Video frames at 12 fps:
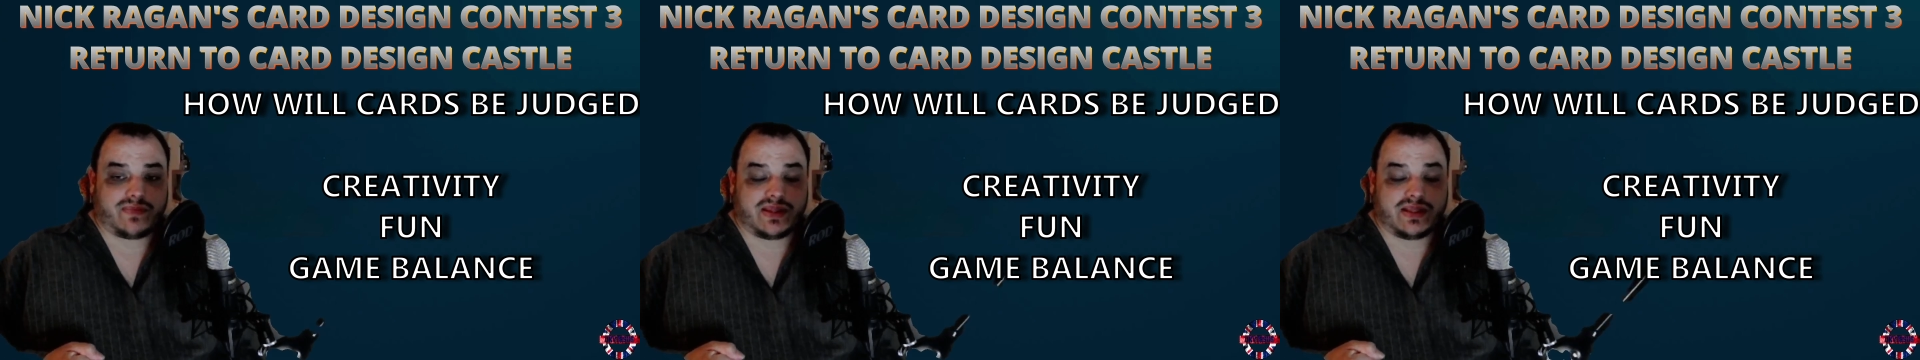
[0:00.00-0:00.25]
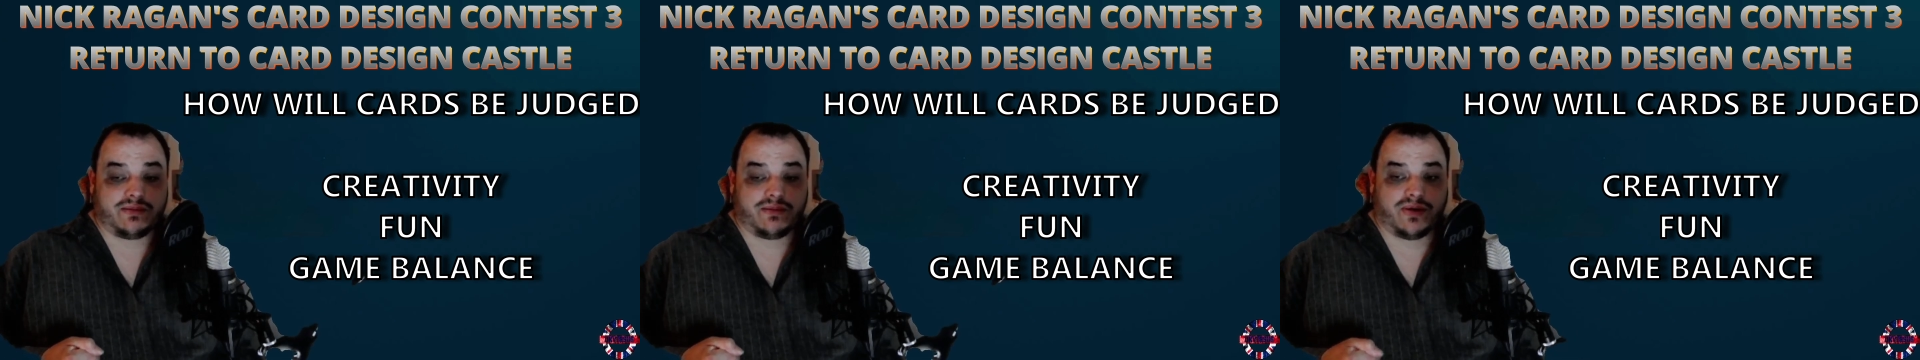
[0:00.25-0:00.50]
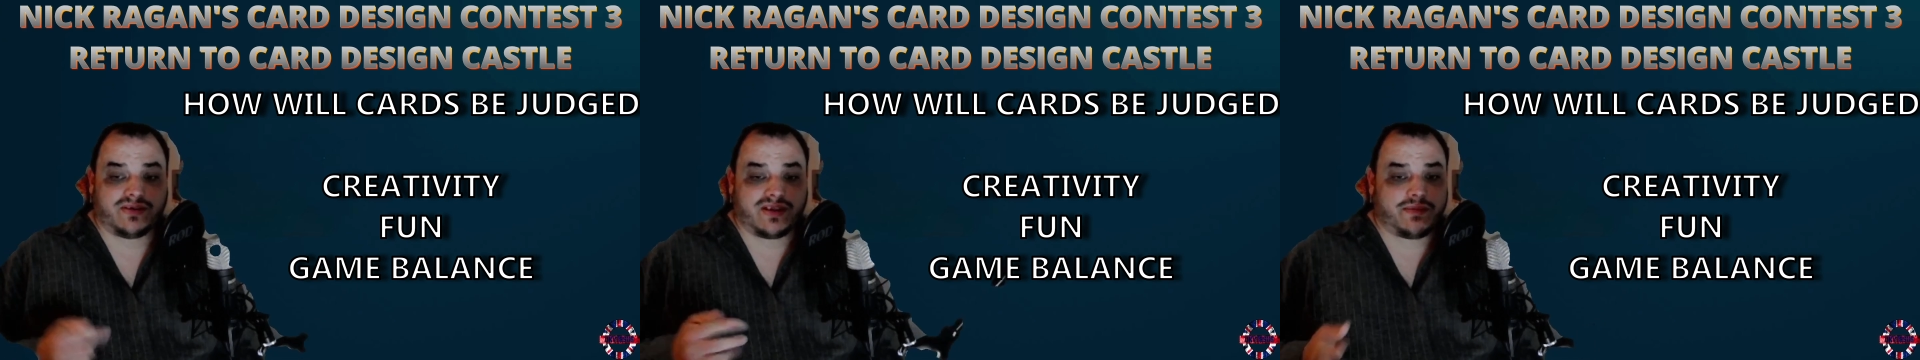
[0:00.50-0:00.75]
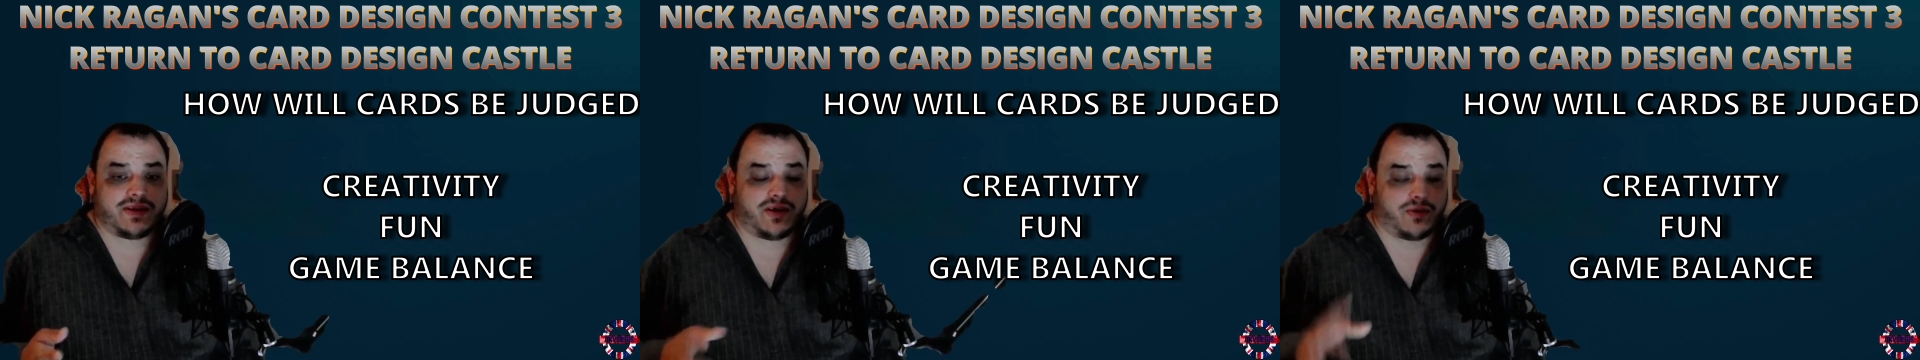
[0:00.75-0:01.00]
But let me
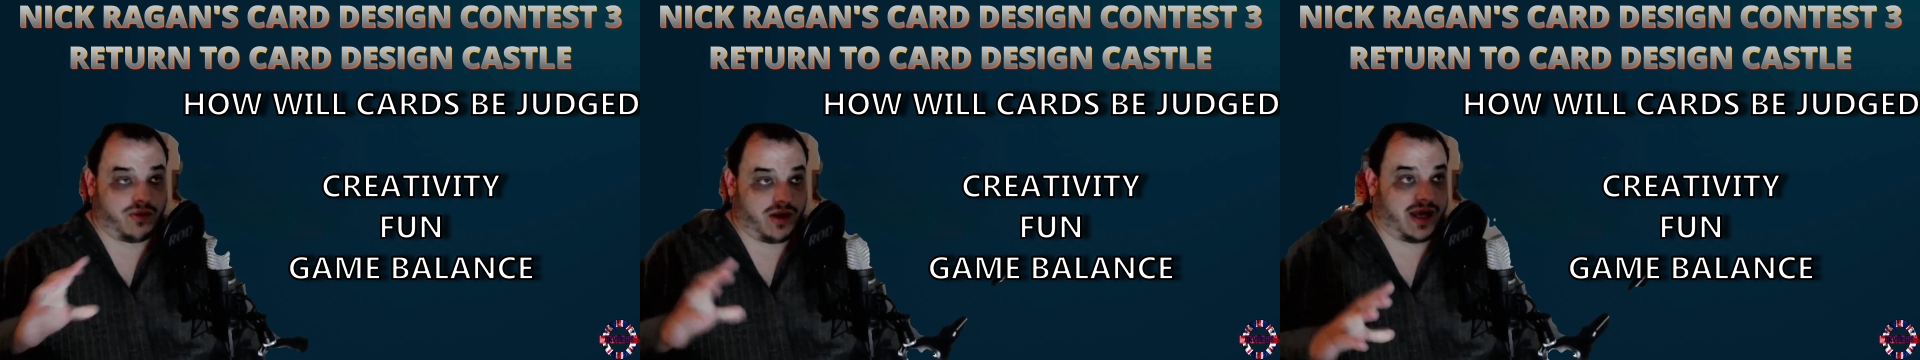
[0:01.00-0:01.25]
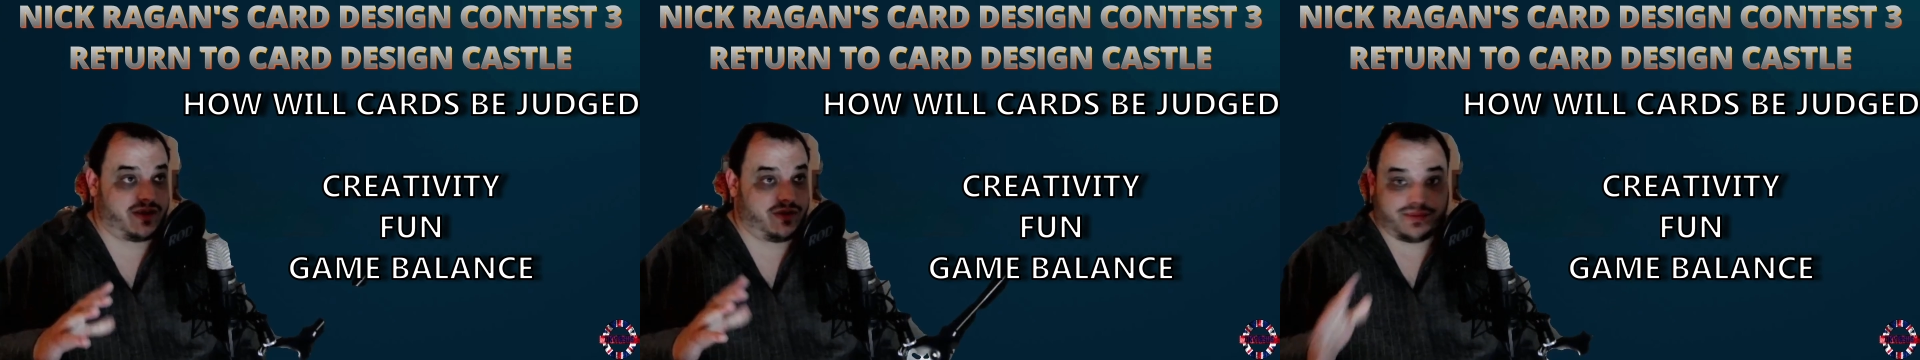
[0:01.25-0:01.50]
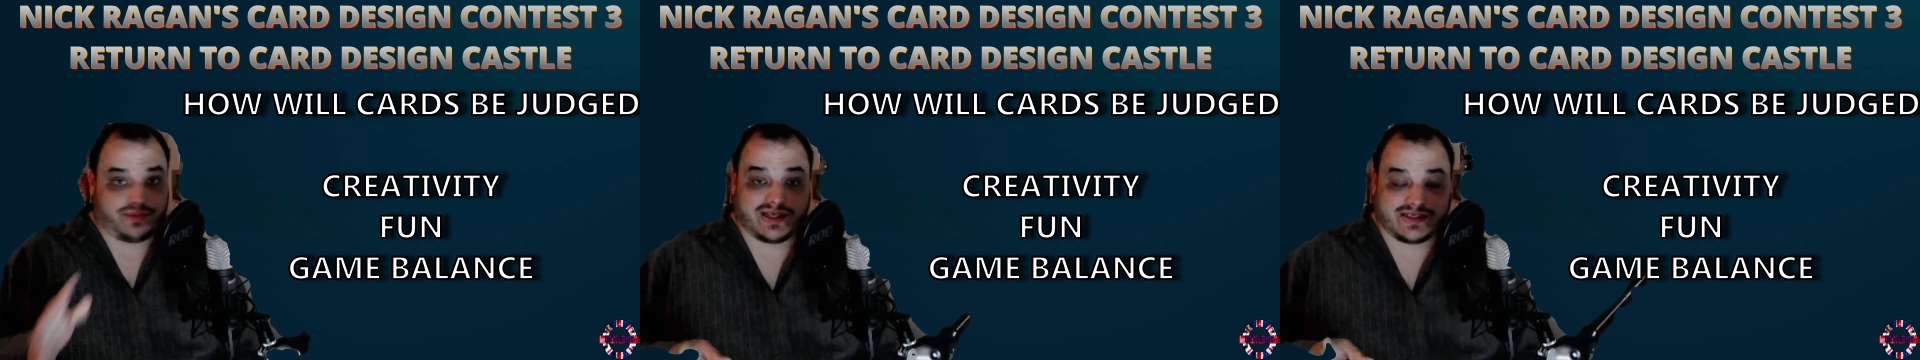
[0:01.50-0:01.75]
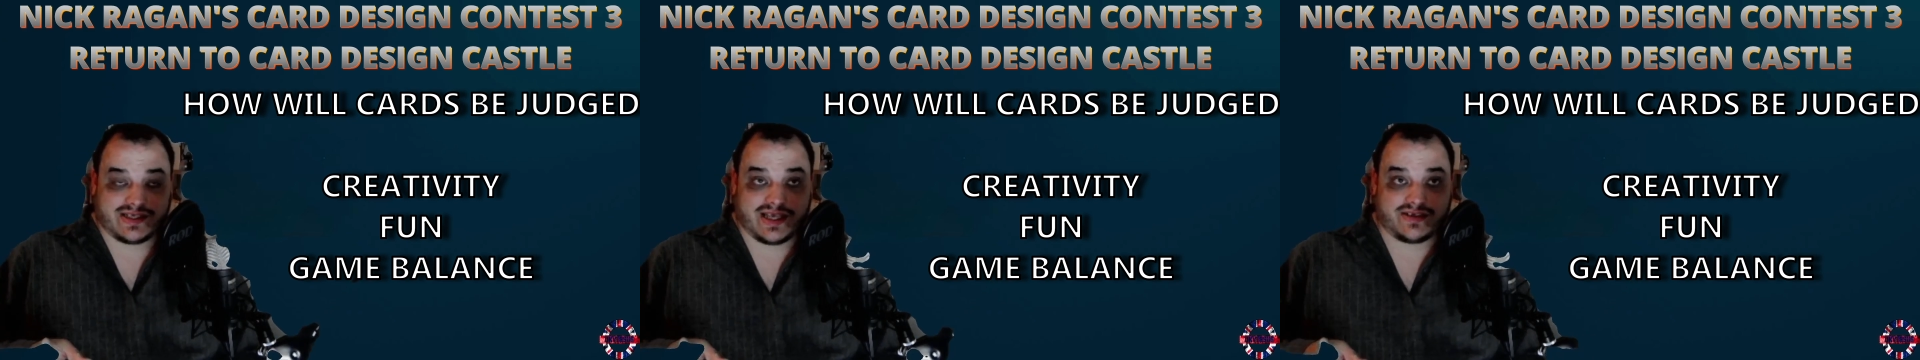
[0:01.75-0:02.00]
know, are you planning
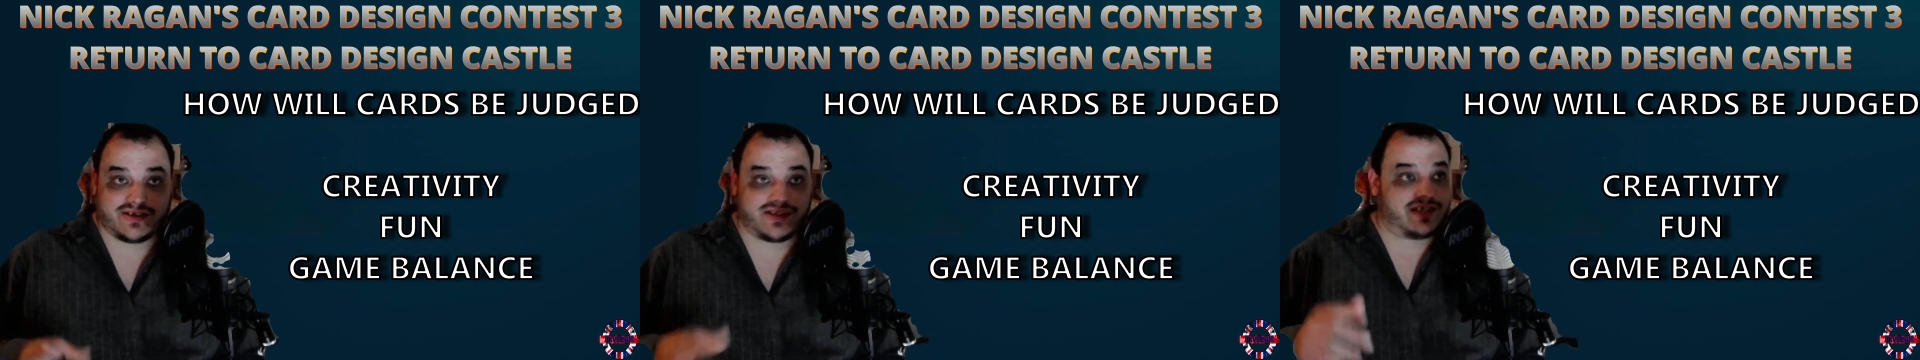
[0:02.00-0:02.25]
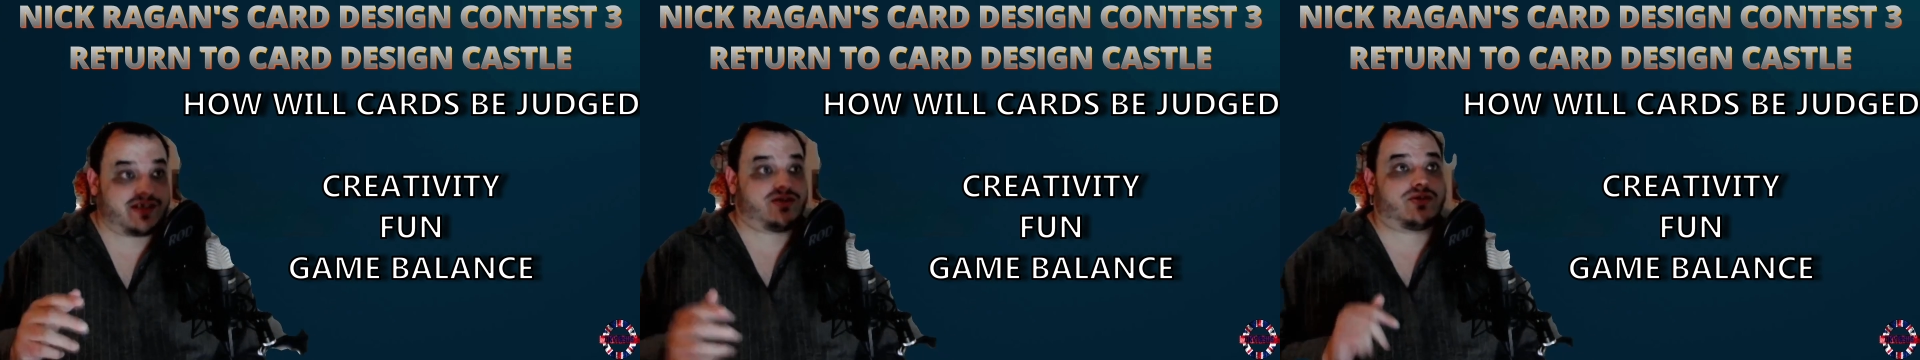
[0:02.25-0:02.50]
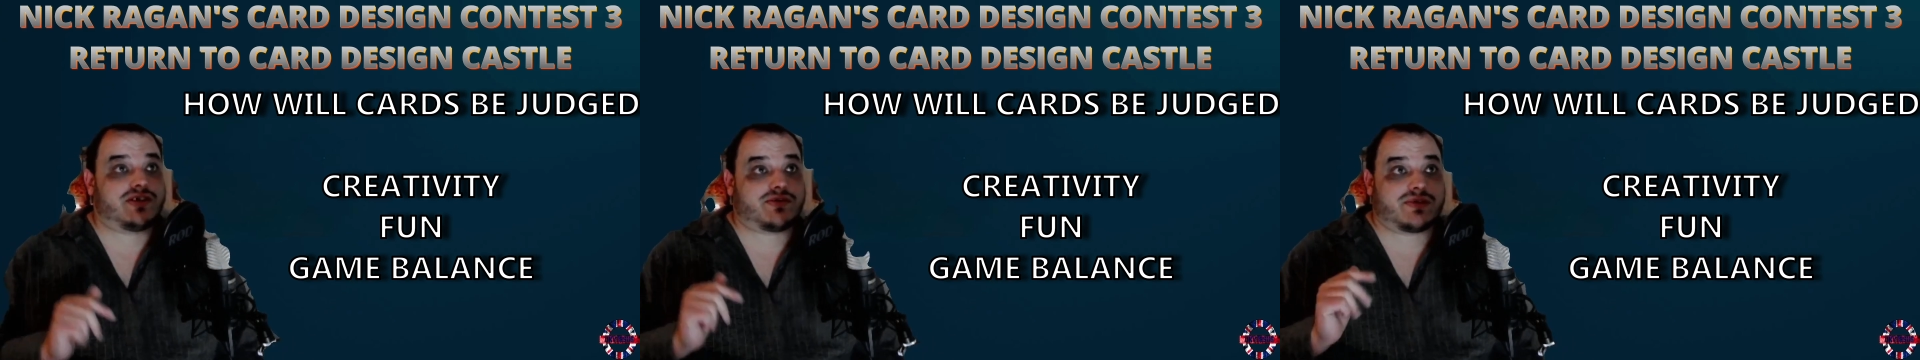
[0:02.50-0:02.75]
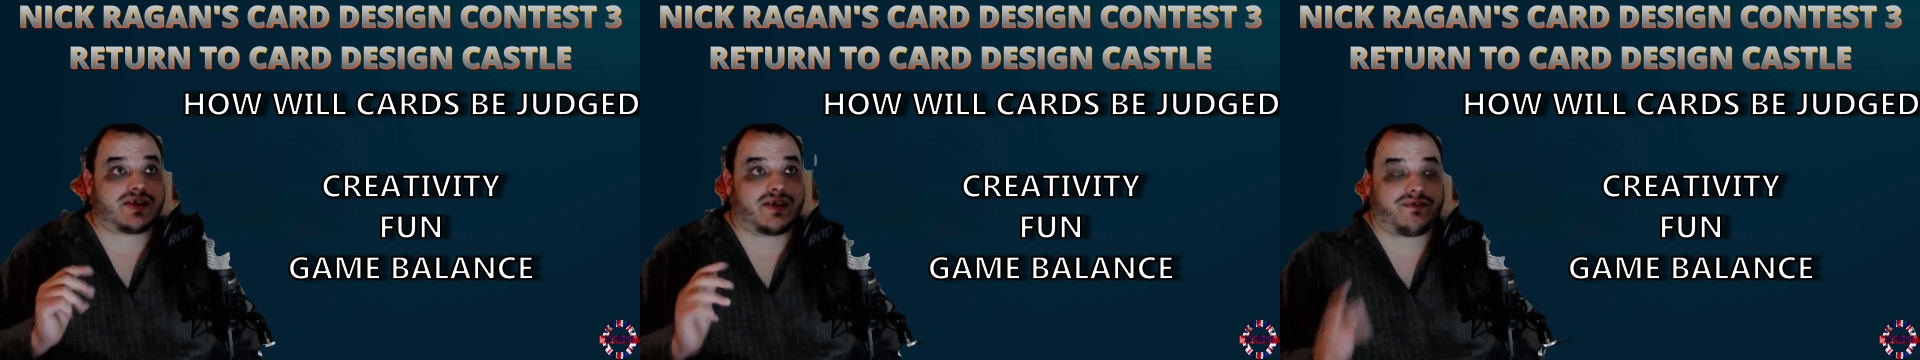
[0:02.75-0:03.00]
to enter? Did you know this was
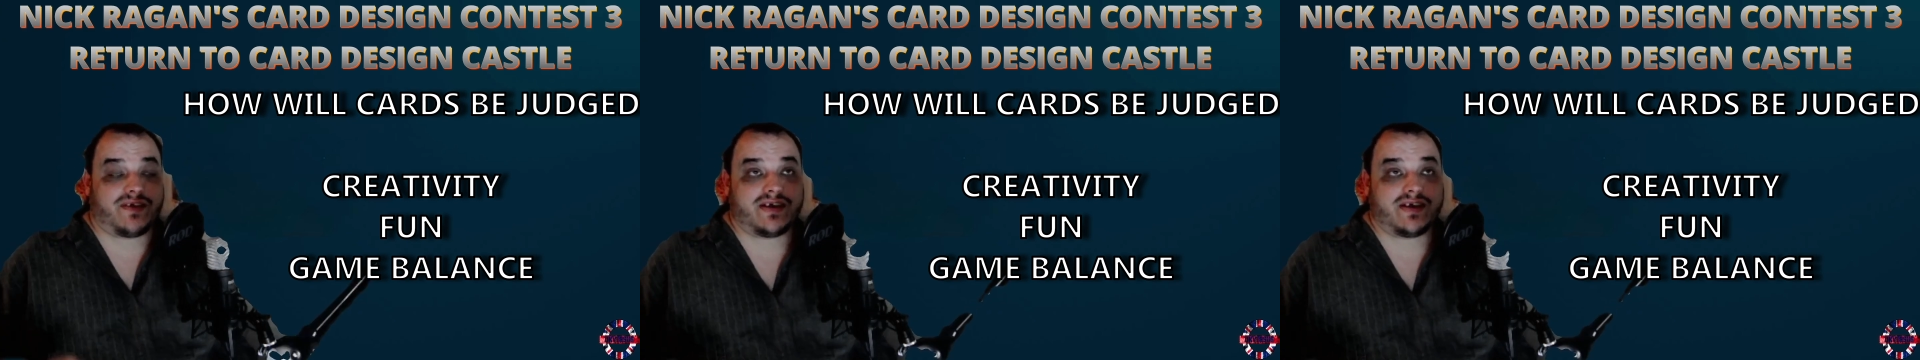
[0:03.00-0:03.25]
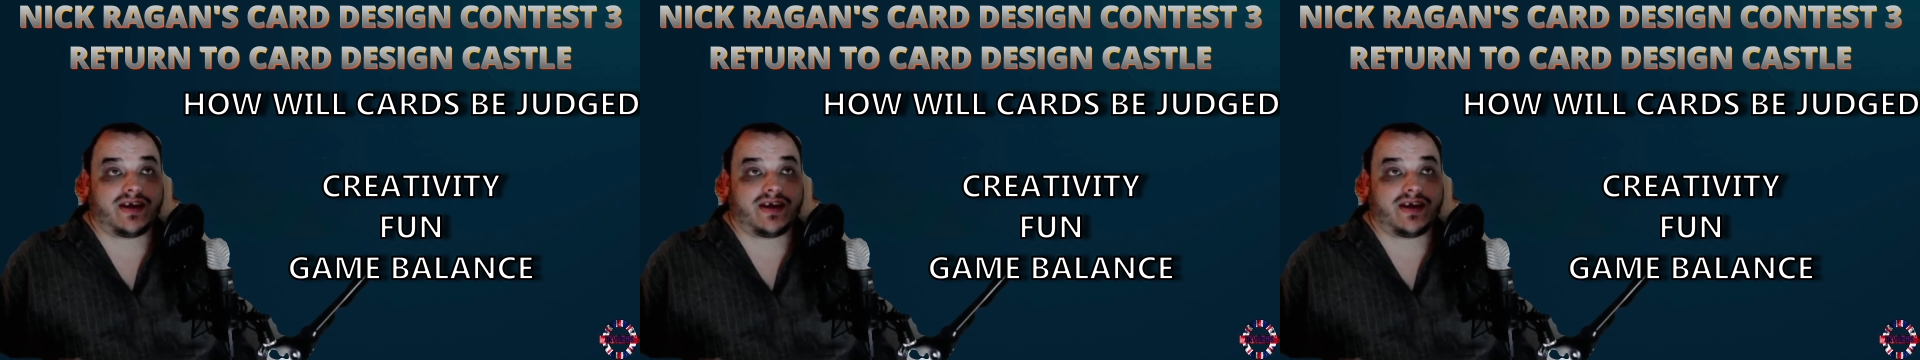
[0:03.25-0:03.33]
a thing?